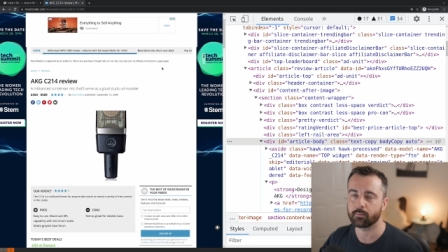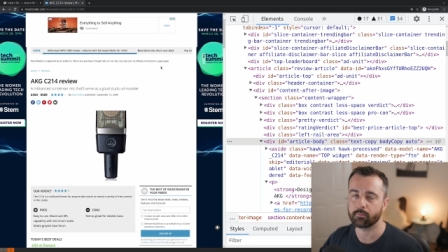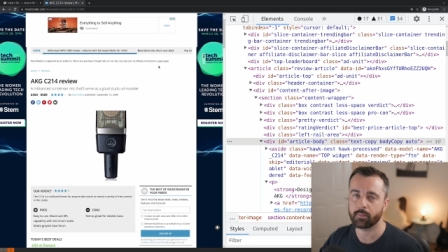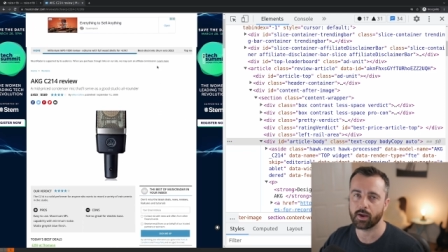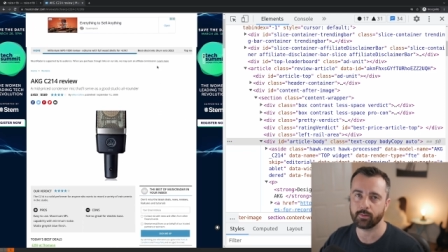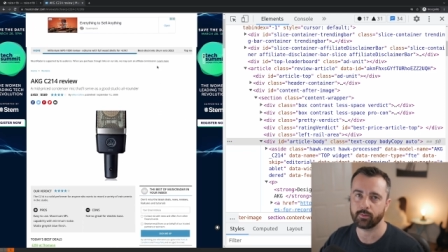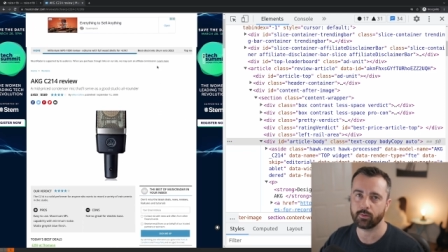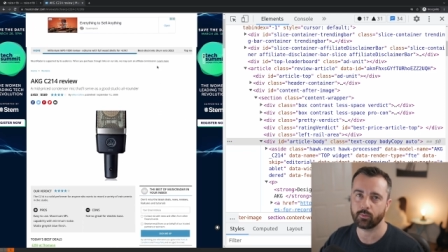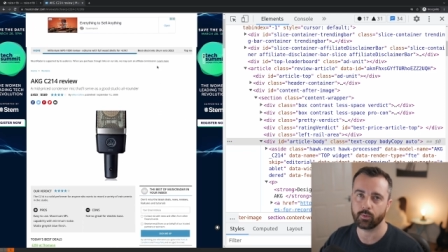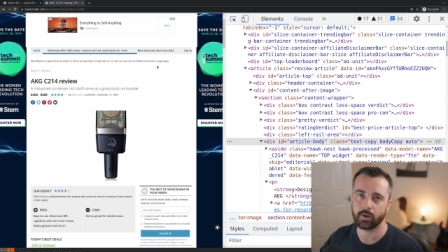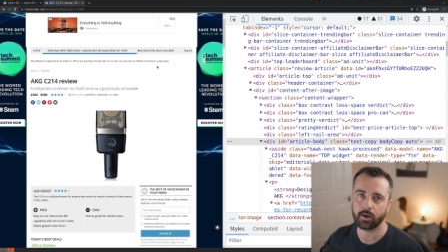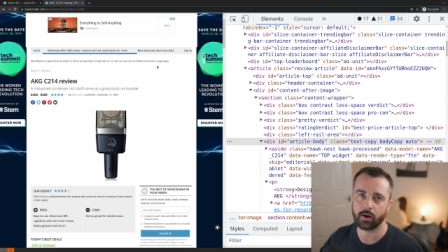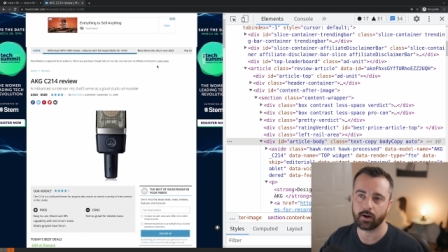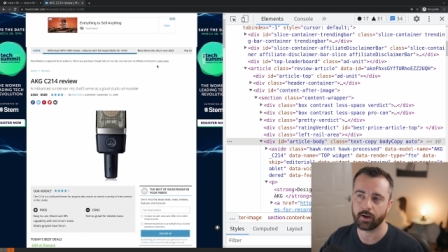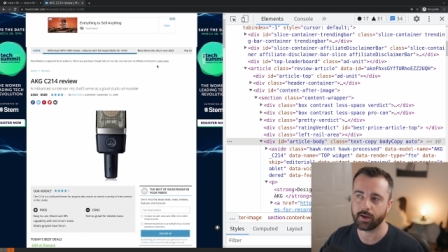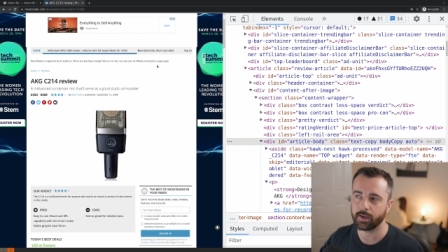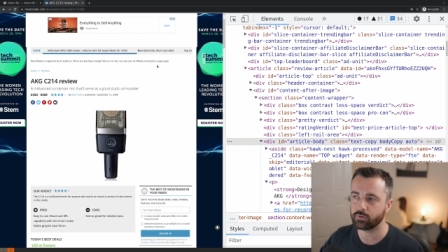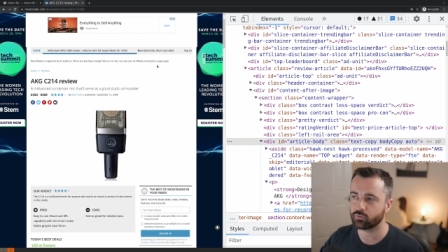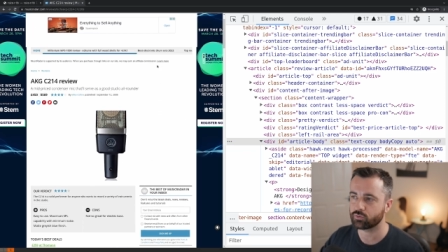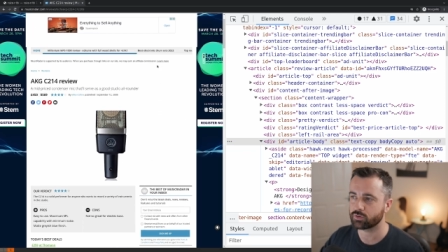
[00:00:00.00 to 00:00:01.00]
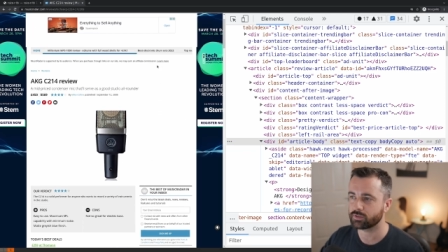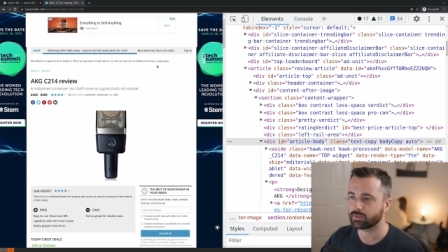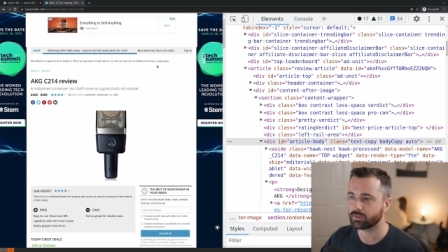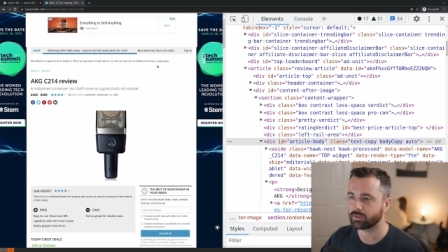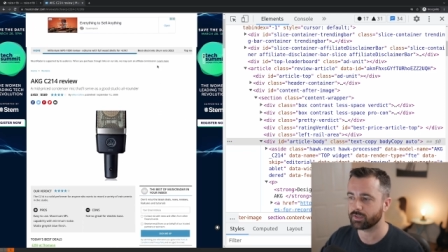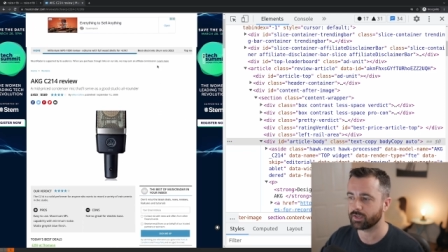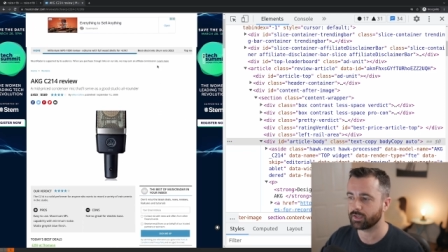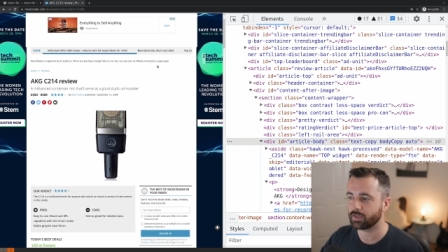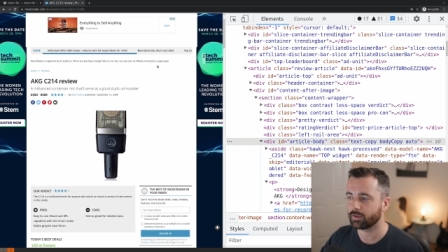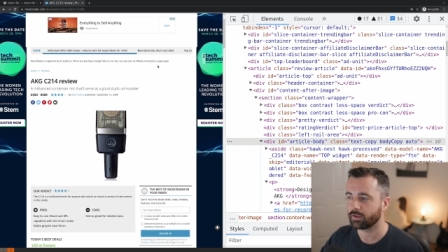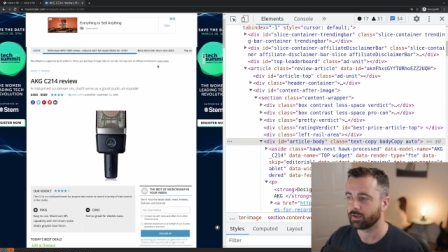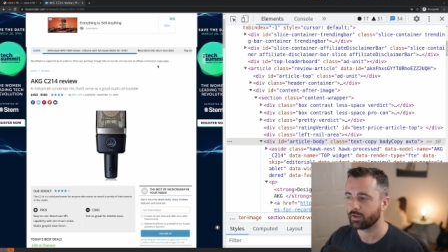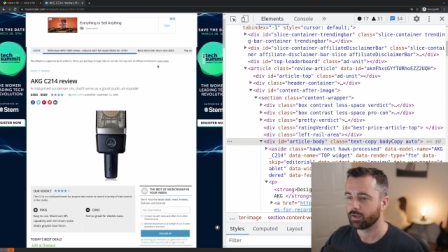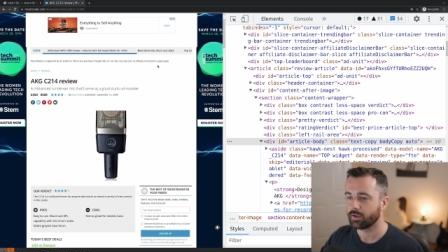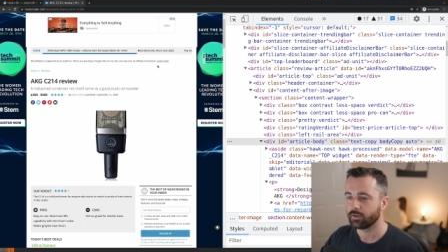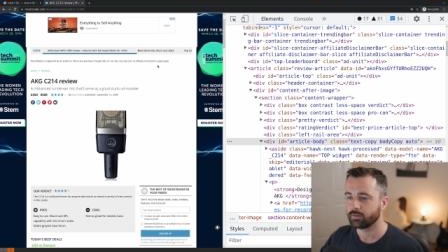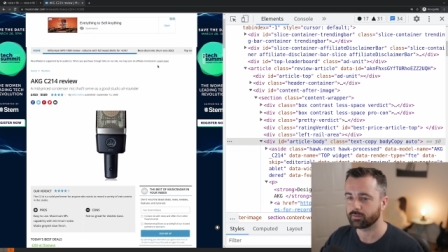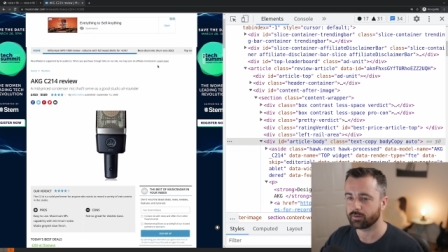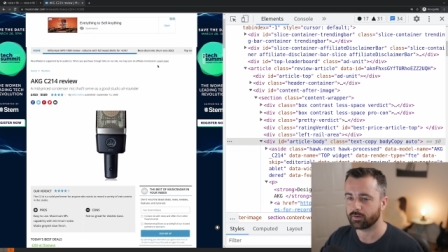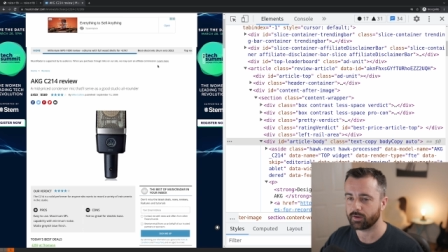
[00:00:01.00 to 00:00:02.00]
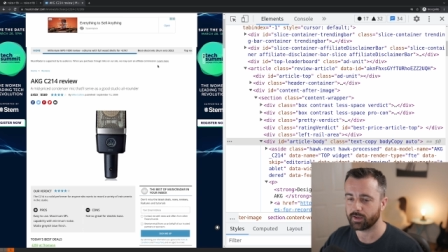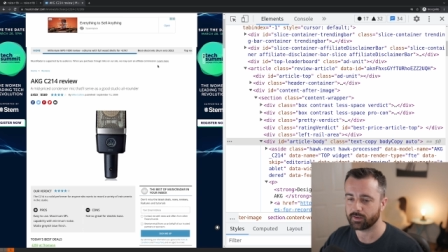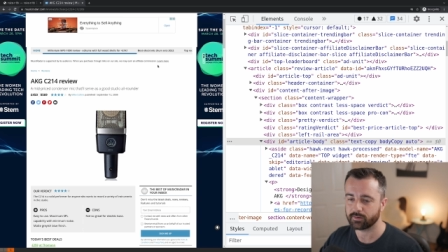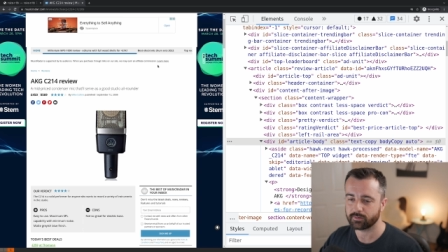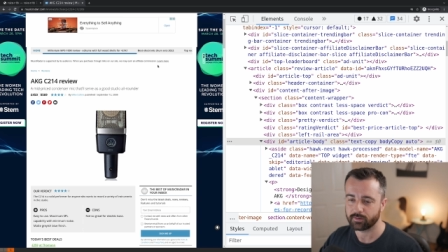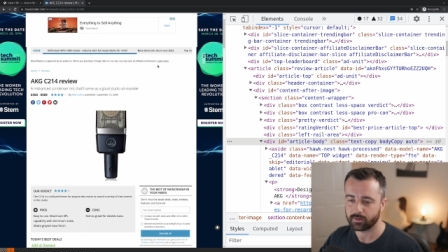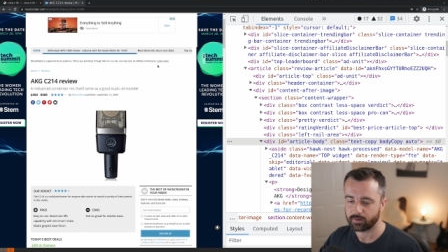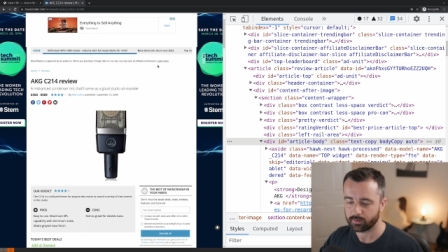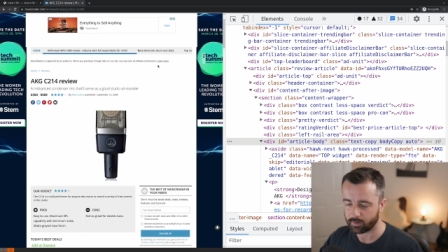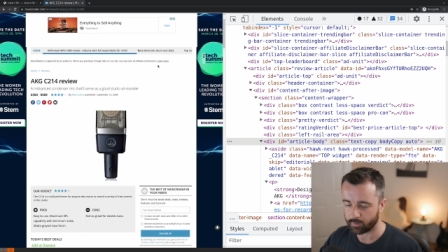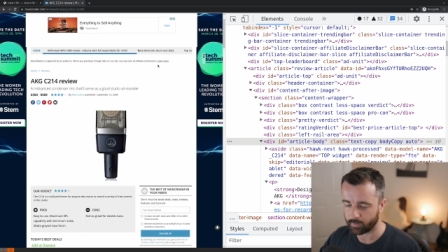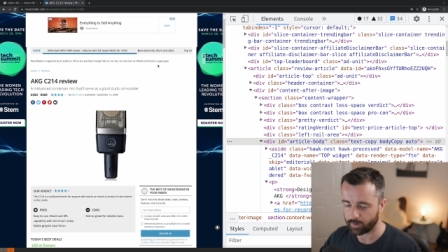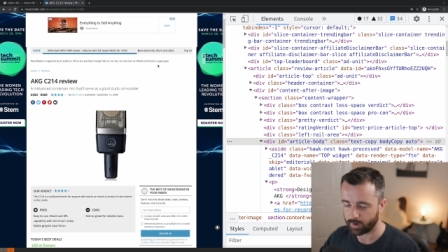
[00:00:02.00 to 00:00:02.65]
maybe we are interested in? So let's go